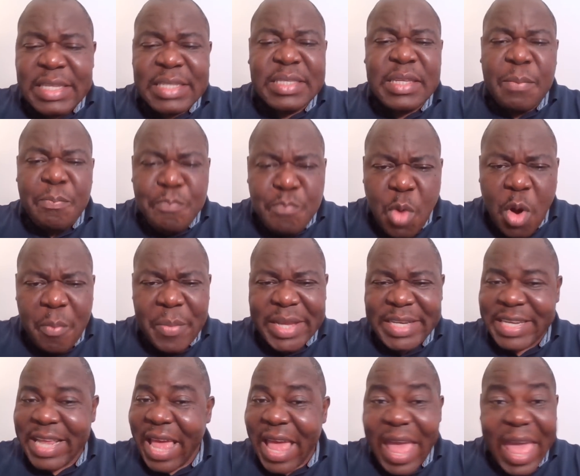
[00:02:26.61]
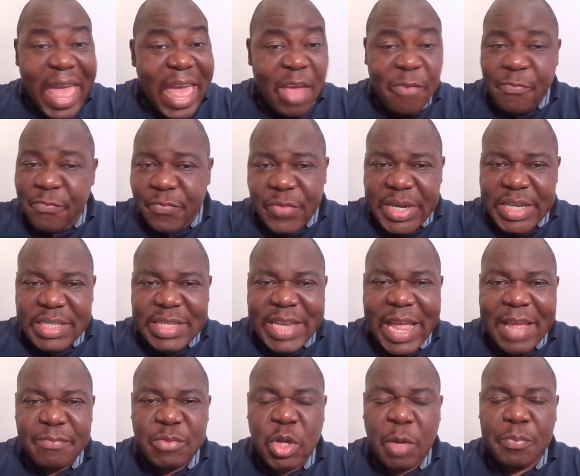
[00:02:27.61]
the moment every
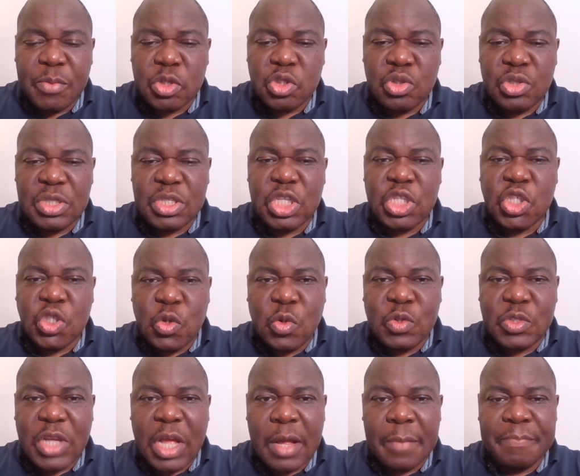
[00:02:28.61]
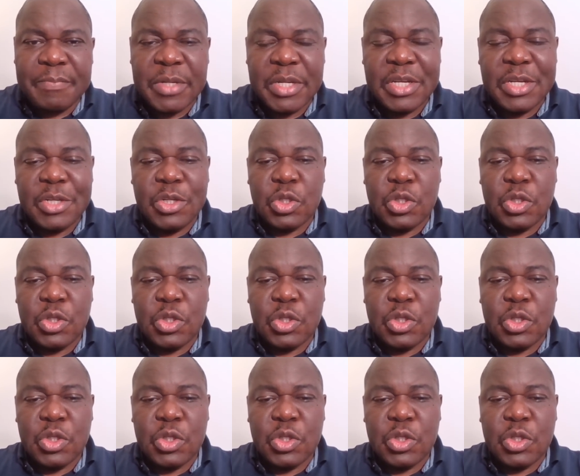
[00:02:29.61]
time the opportunity shows up